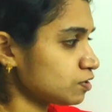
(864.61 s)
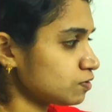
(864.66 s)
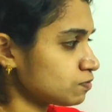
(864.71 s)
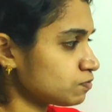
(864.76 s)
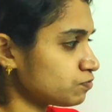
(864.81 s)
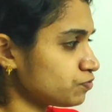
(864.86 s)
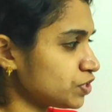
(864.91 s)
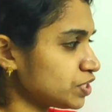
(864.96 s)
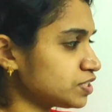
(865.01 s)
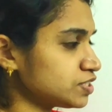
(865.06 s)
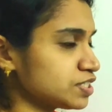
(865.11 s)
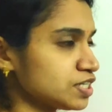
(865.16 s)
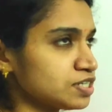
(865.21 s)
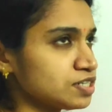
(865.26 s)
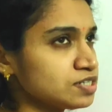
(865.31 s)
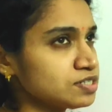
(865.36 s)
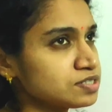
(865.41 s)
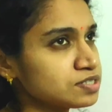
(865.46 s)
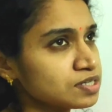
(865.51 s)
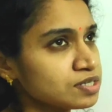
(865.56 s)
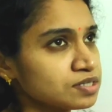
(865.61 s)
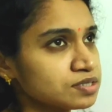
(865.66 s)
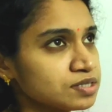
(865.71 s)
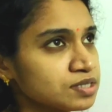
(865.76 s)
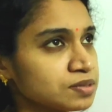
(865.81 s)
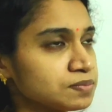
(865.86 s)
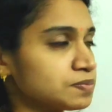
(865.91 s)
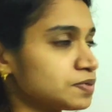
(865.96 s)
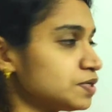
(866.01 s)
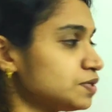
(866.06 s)
Wing tendons are
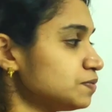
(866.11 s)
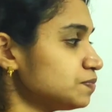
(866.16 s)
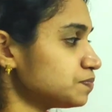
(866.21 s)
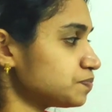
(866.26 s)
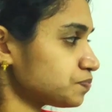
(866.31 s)
nothing but,